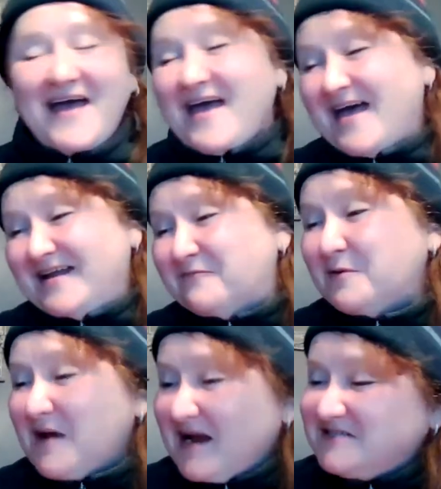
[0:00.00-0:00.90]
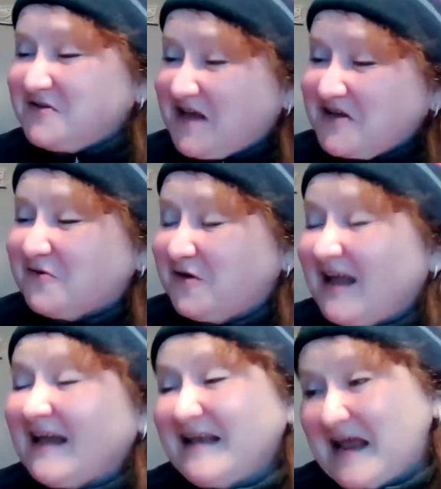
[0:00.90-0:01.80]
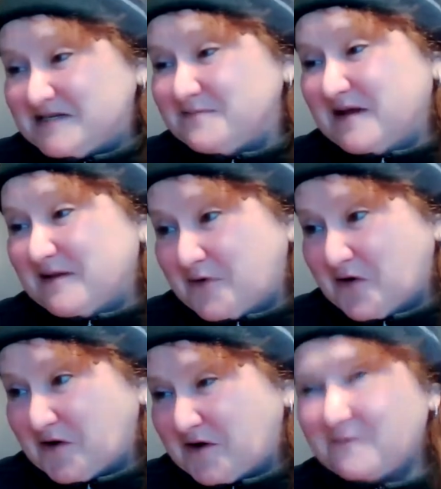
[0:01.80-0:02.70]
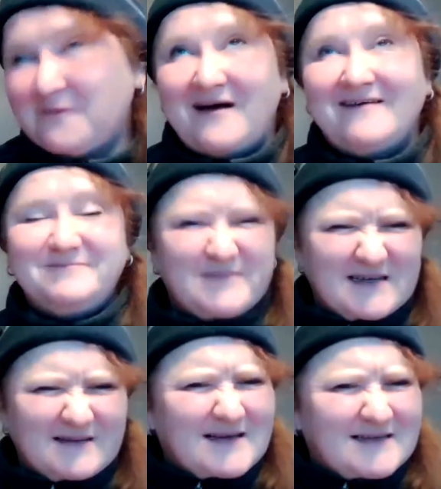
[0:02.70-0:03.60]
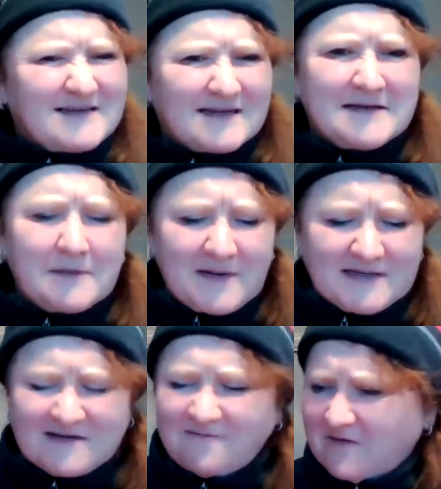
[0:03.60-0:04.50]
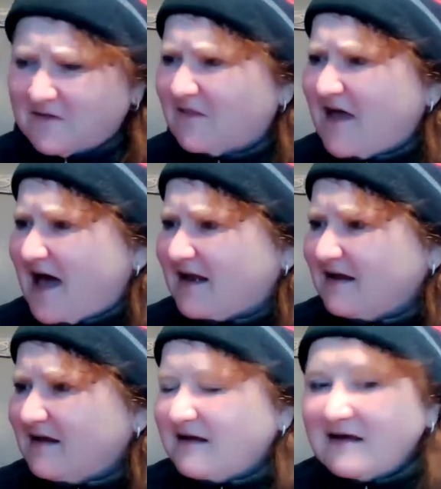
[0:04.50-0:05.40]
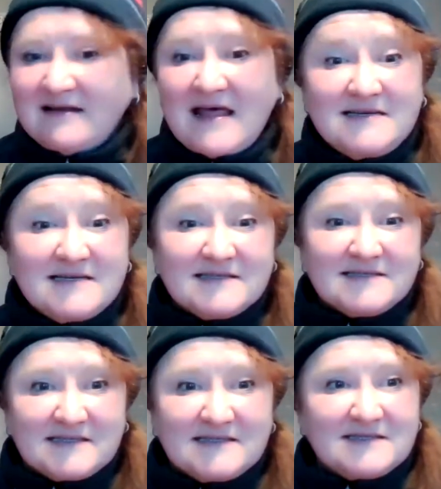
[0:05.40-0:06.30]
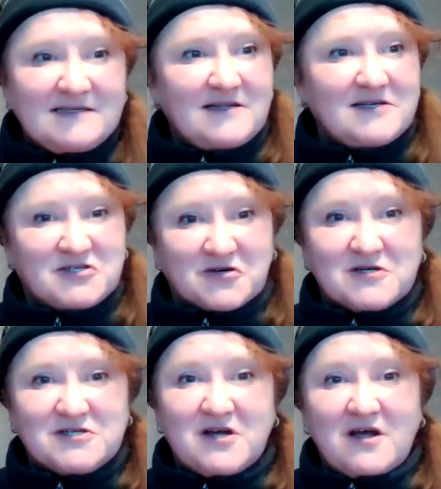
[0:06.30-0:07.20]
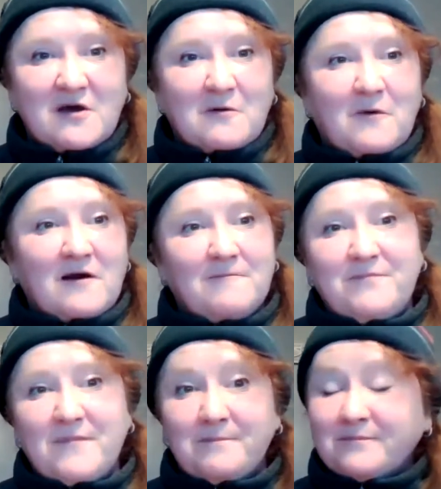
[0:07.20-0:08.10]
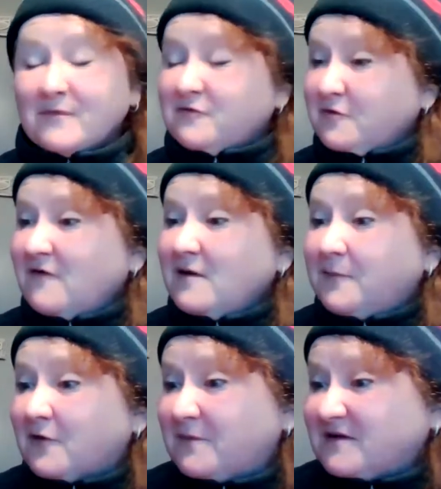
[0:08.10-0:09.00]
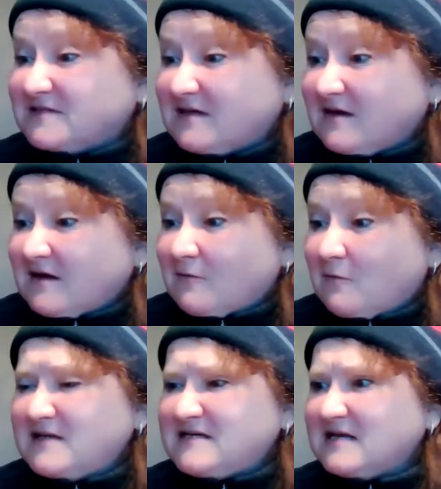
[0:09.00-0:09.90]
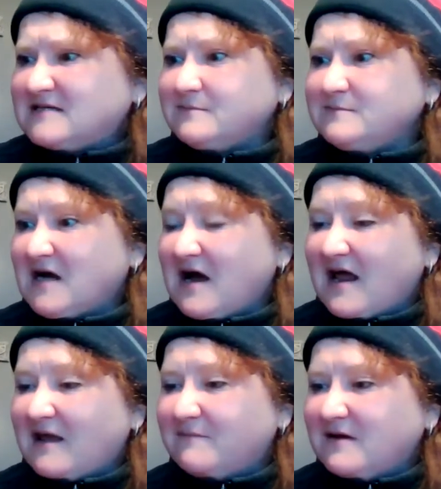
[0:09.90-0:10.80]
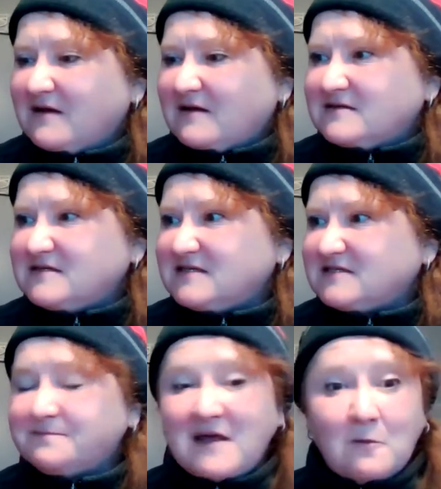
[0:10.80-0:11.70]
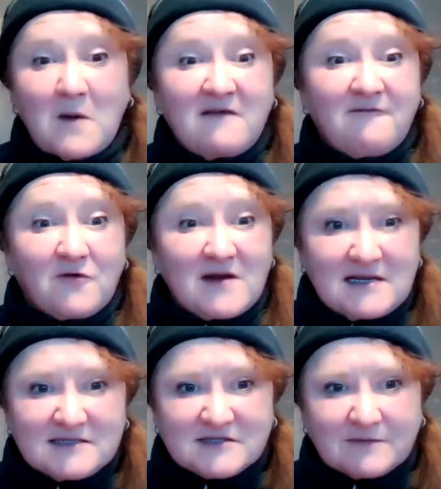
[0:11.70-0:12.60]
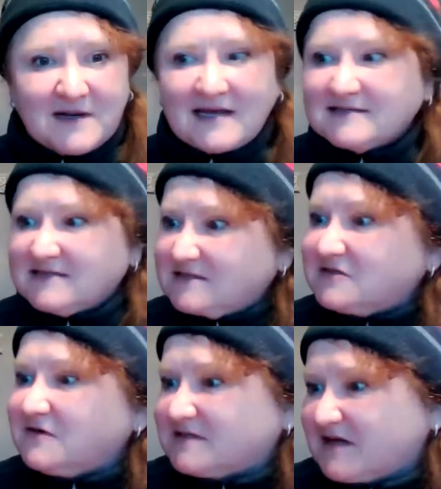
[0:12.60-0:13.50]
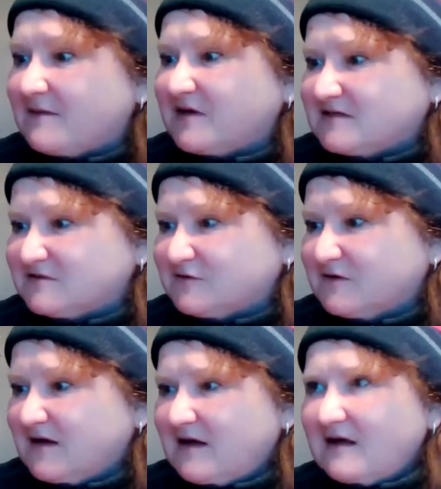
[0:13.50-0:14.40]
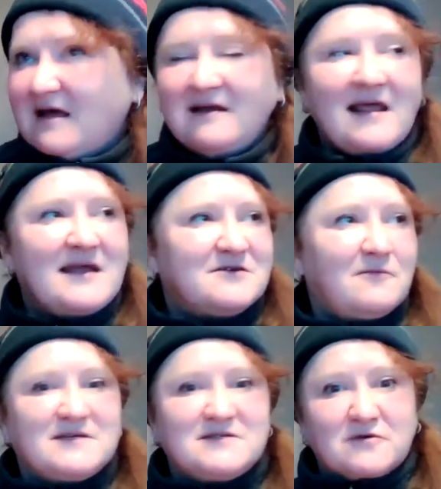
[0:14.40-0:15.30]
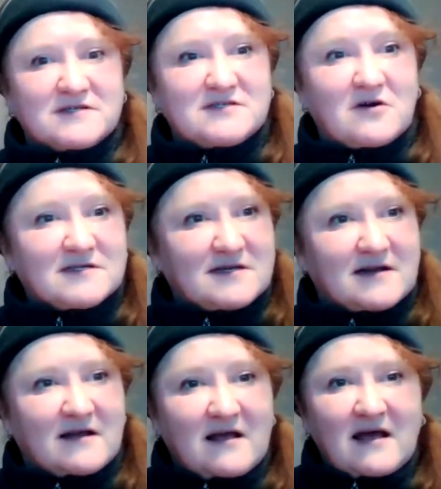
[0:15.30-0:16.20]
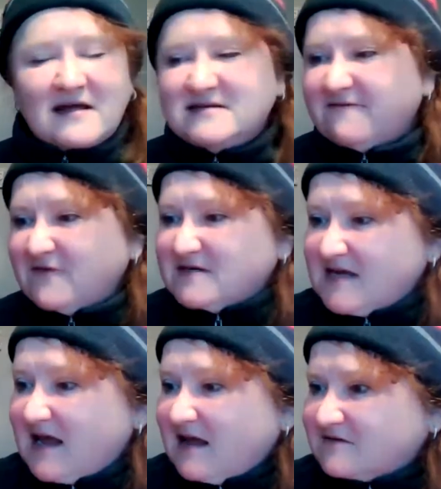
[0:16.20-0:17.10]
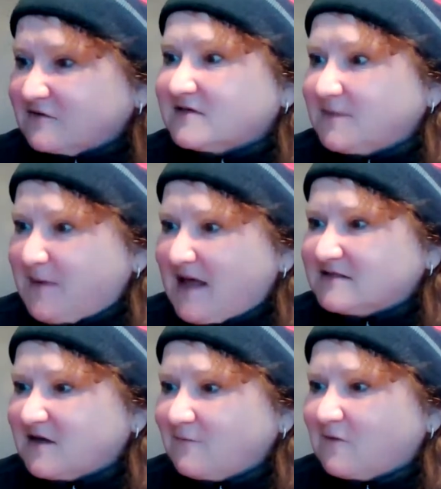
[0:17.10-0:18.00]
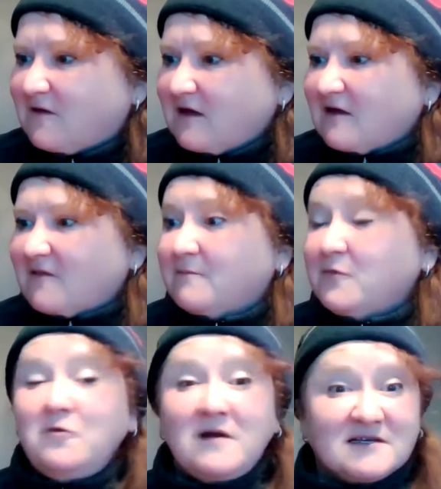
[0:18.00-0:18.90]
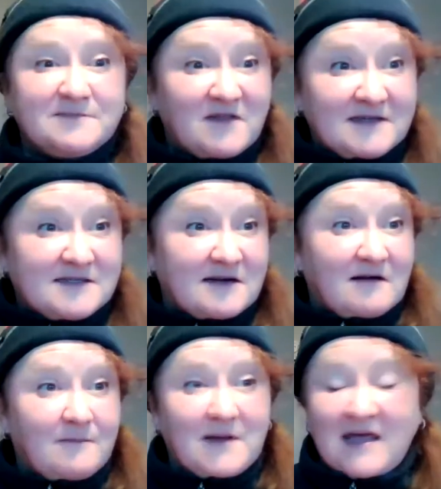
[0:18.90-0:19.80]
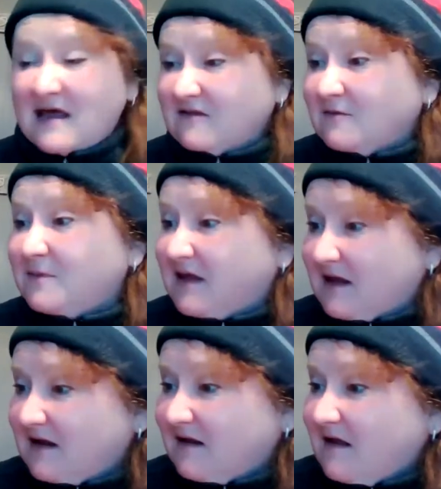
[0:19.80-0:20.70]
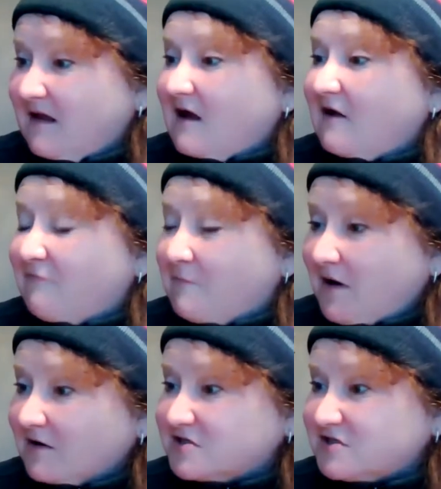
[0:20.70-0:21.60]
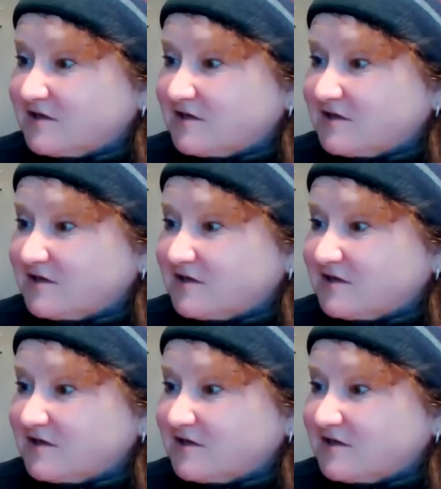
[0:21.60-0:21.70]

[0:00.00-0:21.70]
and it reminds you that you lent me a book. Well, it's a little bit different than that. Lent is a season in the church where, sort of on purpose, we take some time to just get ready for Easter, because Easter is coming soon. And Lent always sort of starts on a different day. It sort of depends on where the moon is. But this year it began at the beginning of March.